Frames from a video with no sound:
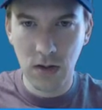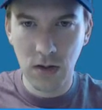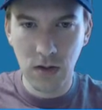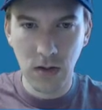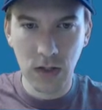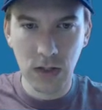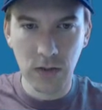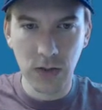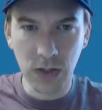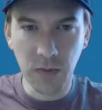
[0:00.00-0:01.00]
because I
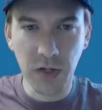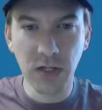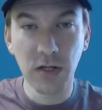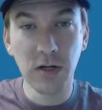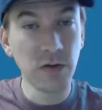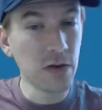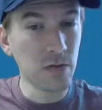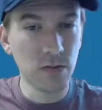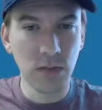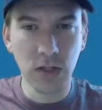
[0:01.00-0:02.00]
was expecting to do
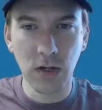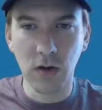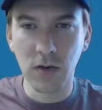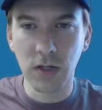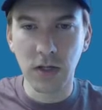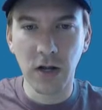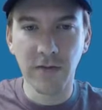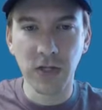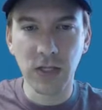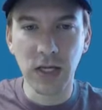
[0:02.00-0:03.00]
them, in kind of
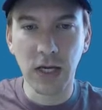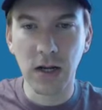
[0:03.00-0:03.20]
a set.